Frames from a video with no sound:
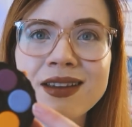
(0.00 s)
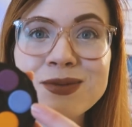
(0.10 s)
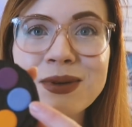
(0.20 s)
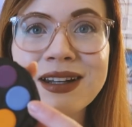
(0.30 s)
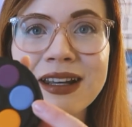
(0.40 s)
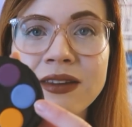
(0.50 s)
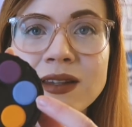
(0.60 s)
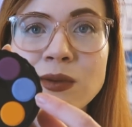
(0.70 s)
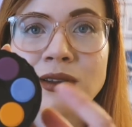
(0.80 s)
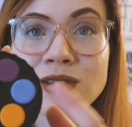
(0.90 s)
This one
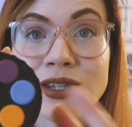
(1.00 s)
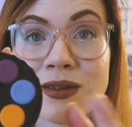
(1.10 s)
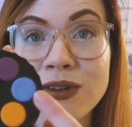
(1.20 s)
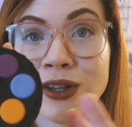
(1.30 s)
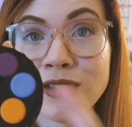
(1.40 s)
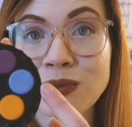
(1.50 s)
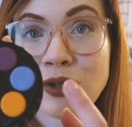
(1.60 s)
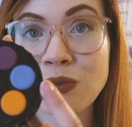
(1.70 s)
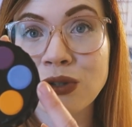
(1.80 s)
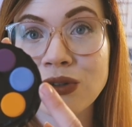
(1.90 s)
looks a lot
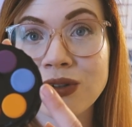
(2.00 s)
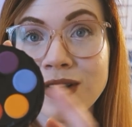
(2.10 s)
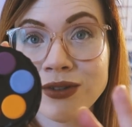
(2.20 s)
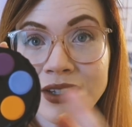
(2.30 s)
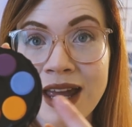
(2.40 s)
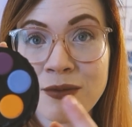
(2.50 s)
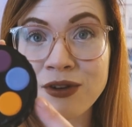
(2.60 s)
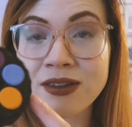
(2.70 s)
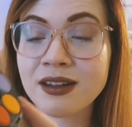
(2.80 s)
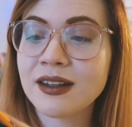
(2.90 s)
more blue on the
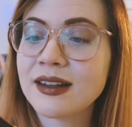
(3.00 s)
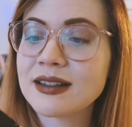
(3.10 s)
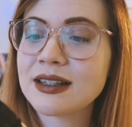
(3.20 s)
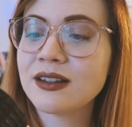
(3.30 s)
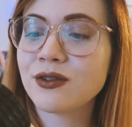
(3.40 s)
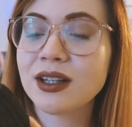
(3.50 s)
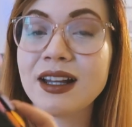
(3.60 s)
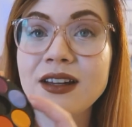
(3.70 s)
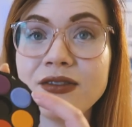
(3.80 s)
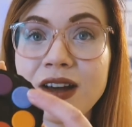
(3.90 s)
camera than it is in the real
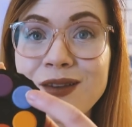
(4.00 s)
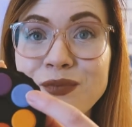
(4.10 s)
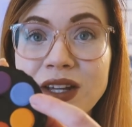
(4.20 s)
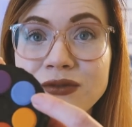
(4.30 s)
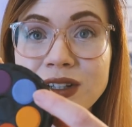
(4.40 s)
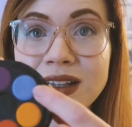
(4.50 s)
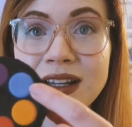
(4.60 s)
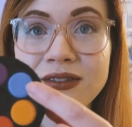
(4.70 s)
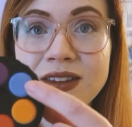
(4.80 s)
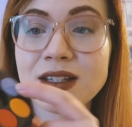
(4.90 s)
life. In real
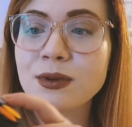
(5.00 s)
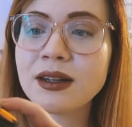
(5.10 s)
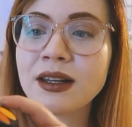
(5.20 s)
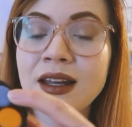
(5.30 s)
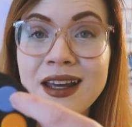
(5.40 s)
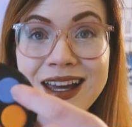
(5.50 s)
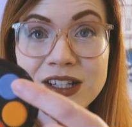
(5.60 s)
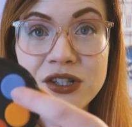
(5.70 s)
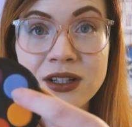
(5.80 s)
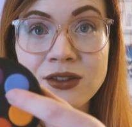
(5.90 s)
life, this one
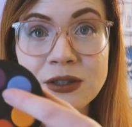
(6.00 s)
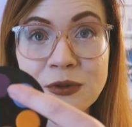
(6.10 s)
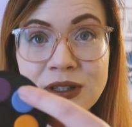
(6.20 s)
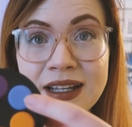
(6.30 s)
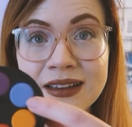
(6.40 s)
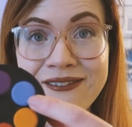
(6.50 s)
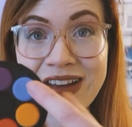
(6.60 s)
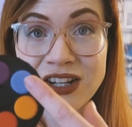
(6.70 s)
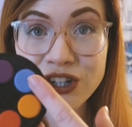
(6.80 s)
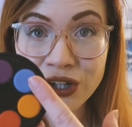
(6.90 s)
actually looks more like
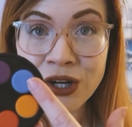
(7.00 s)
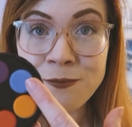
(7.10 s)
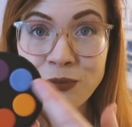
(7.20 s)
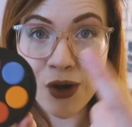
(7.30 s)
lavender.